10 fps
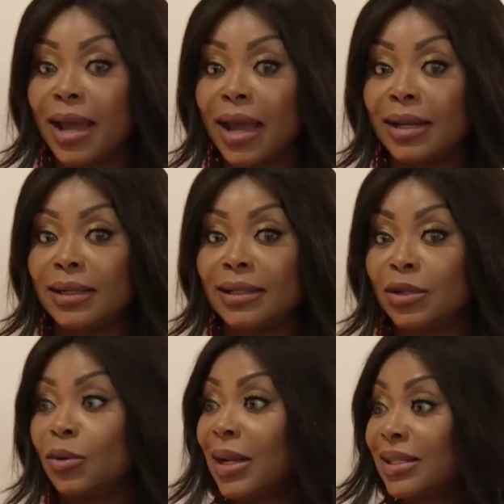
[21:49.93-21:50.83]
they
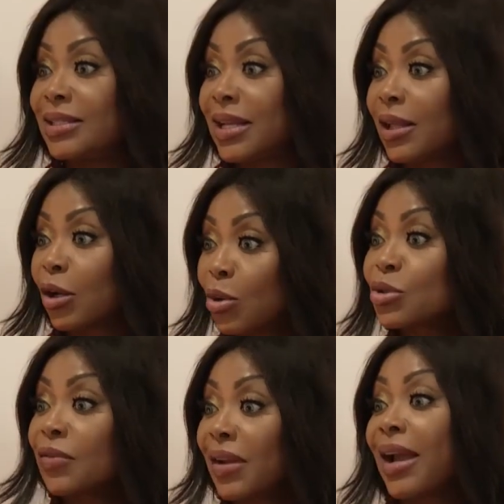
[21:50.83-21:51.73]
don't like to take their clothes
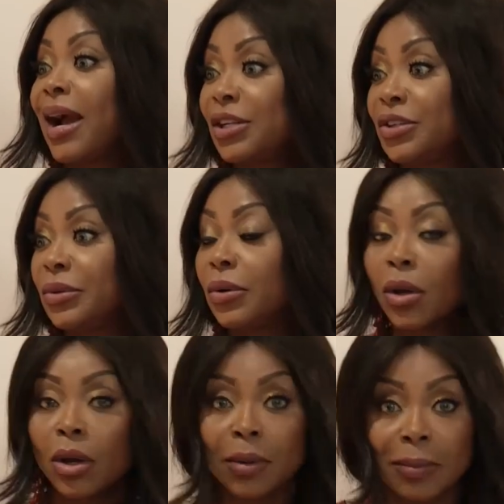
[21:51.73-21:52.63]
off like I do,
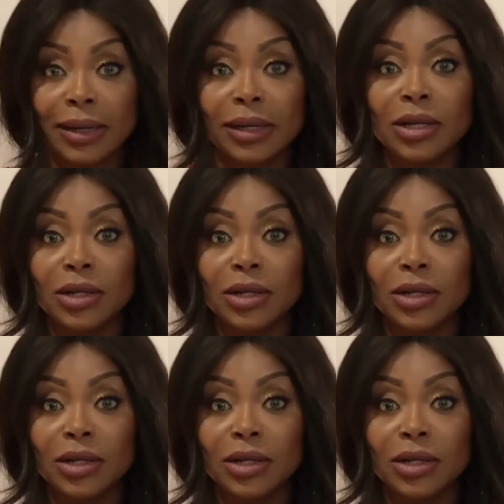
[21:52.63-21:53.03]
but you